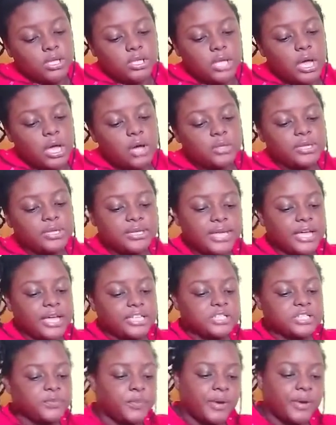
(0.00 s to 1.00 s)
Now the
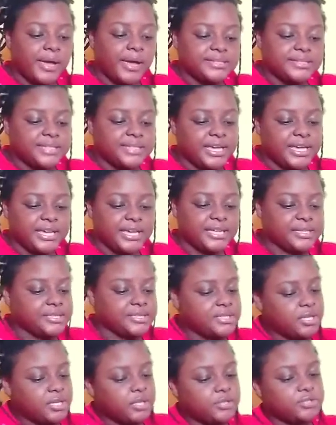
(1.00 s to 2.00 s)
next point
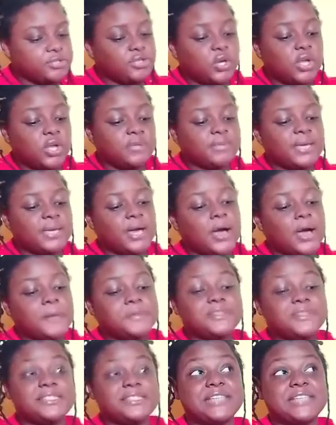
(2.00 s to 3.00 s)
is, don't be
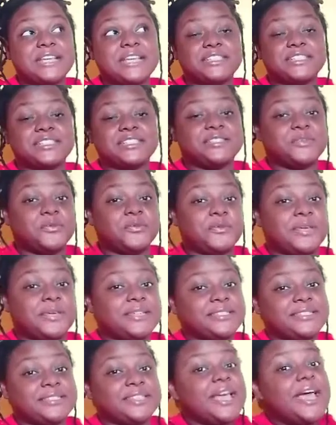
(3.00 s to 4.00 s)
obsessed
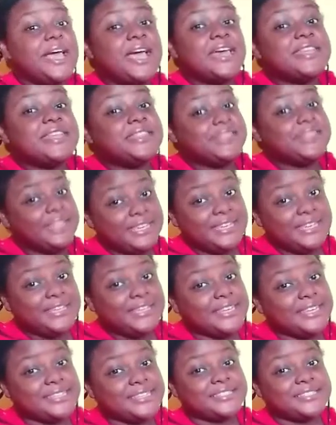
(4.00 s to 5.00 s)
with
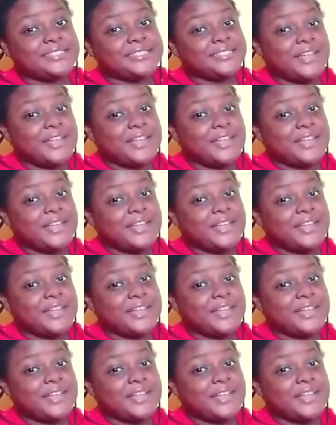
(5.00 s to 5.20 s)
neatness.